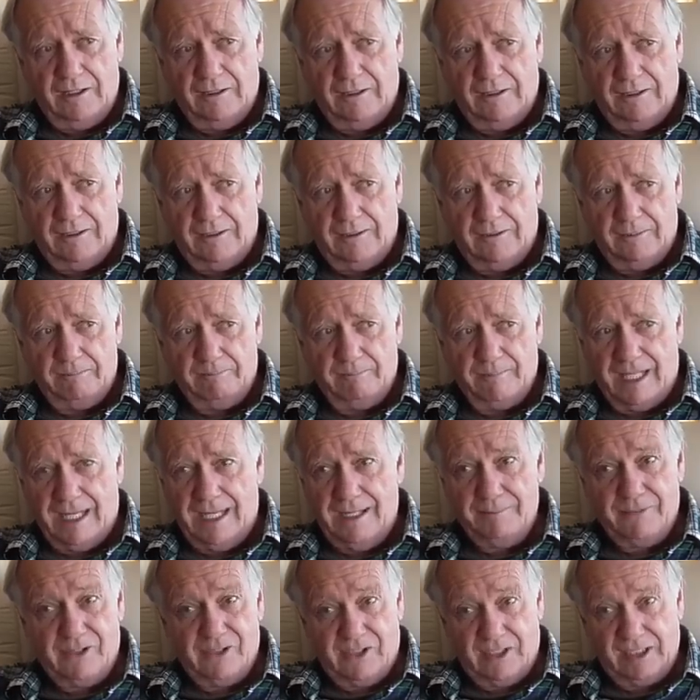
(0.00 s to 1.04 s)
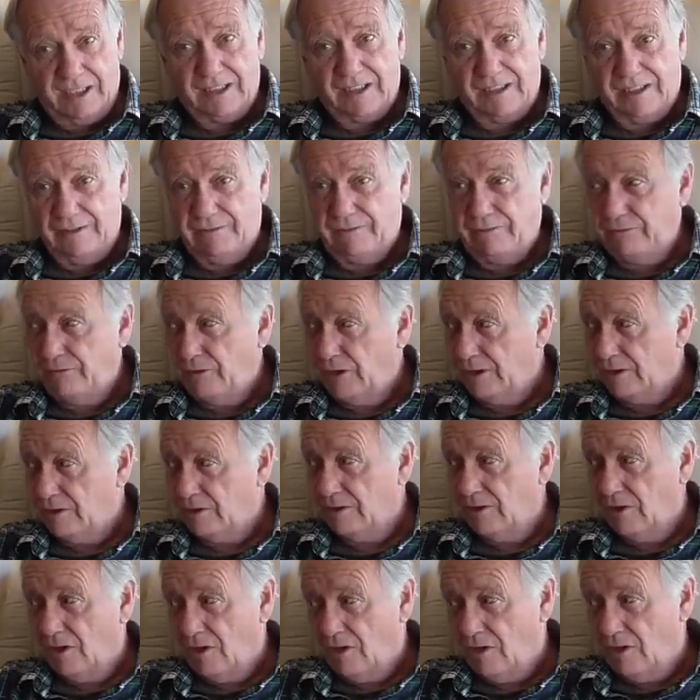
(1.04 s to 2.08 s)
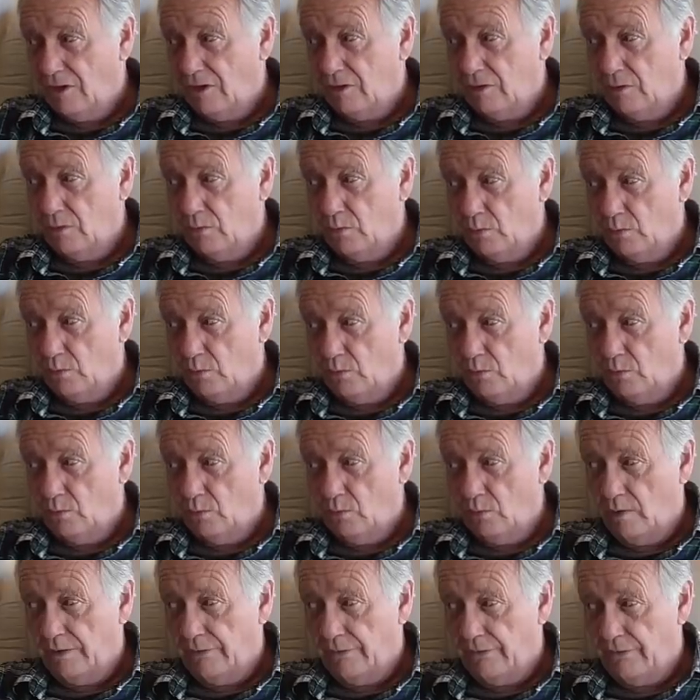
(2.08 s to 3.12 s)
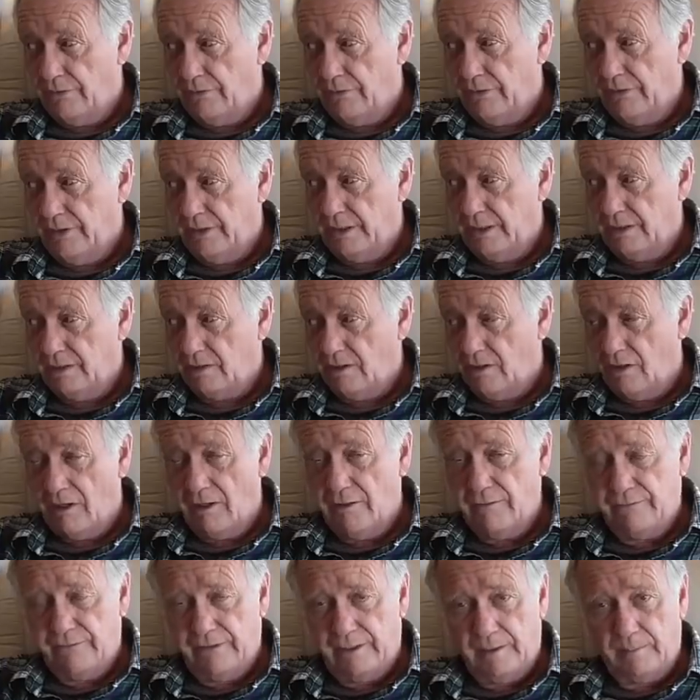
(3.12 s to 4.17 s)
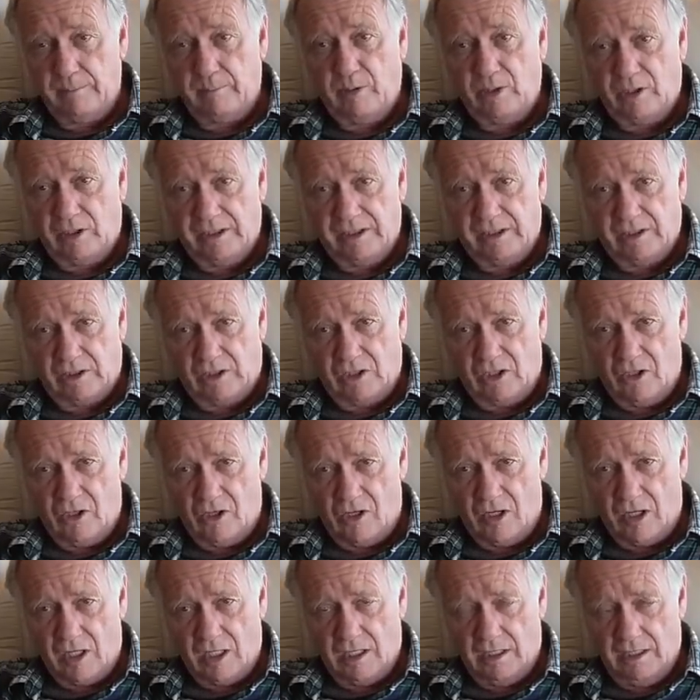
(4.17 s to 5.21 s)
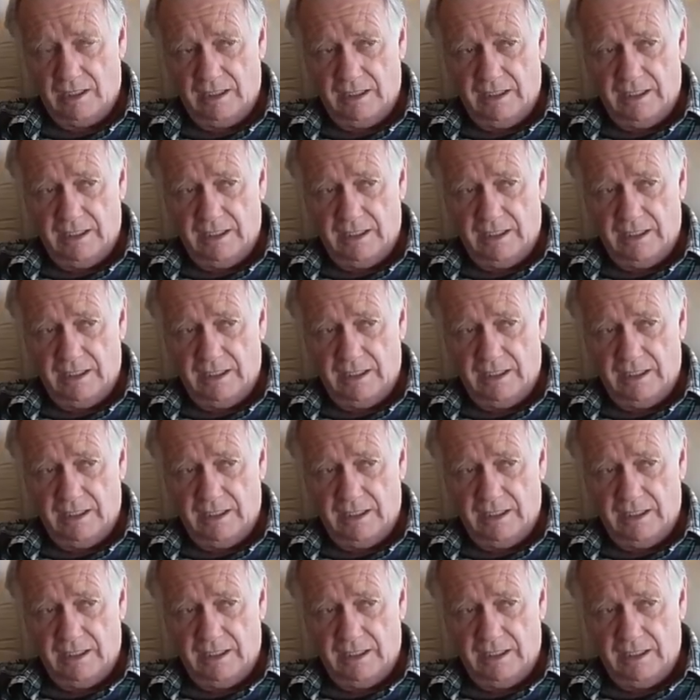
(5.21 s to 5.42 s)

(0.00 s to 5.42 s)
Um, I'm sixty foot long with the R V pulling a car,